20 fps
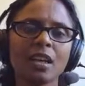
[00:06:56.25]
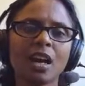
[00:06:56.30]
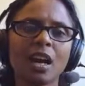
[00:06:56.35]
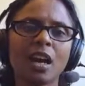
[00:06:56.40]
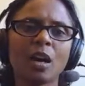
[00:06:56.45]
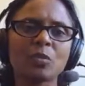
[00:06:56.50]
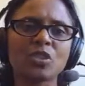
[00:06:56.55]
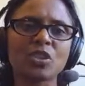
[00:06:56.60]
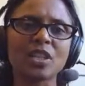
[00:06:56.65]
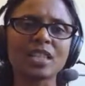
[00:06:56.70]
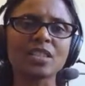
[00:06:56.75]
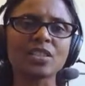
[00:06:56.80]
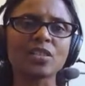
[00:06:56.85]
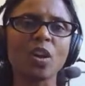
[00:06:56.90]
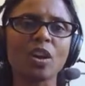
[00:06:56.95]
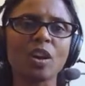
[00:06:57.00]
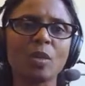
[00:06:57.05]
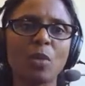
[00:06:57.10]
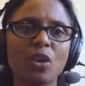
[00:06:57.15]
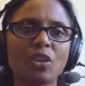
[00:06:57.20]
um, so let's
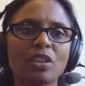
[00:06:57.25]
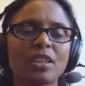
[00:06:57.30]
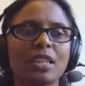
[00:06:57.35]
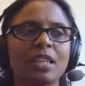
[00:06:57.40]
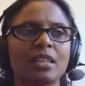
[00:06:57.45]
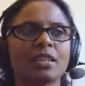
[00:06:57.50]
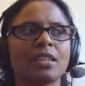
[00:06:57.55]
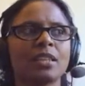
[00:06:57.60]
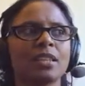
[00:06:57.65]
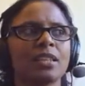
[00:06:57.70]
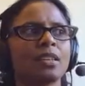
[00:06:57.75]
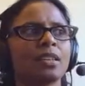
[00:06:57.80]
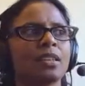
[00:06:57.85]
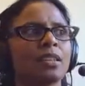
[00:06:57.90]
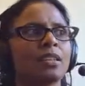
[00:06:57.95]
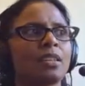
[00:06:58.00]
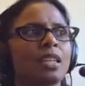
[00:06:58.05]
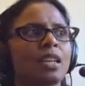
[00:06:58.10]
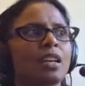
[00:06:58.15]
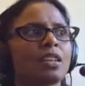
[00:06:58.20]
talk about the,
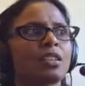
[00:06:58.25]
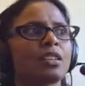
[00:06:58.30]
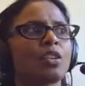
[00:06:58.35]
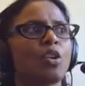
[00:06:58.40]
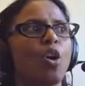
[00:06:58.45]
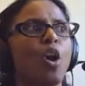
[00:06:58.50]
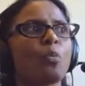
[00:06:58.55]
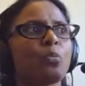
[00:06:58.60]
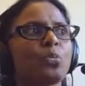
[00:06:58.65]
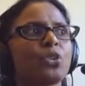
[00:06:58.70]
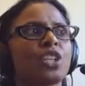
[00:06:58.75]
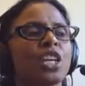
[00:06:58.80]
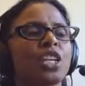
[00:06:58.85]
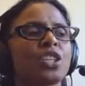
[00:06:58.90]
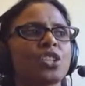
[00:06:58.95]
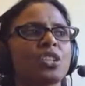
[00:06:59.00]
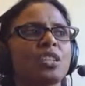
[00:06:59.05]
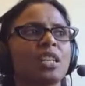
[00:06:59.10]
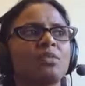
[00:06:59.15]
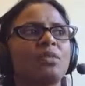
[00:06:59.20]
the, the the
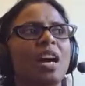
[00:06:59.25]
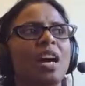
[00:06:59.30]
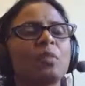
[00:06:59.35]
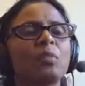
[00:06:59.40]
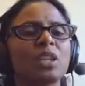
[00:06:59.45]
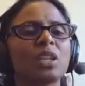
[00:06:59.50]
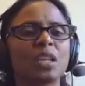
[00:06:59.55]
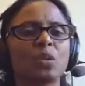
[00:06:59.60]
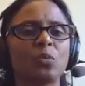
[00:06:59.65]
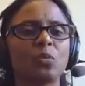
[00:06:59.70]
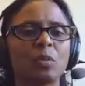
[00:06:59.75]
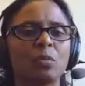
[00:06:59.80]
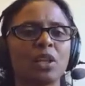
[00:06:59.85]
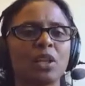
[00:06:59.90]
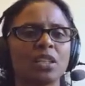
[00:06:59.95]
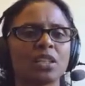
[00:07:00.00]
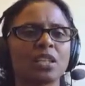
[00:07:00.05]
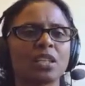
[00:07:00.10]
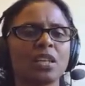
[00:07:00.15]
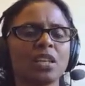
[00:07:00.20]
computation environment that we
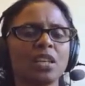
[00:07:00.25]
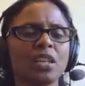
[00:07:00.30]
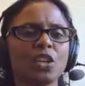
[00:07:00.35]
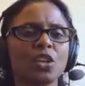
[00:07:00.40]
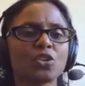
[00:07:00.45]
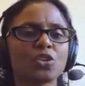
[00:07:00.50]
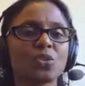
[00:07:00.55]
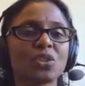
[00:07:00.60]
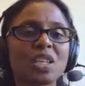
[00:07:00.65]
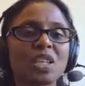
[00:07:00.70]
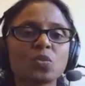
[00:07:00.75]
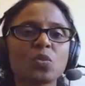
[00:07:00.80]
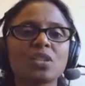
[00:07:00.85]
built so this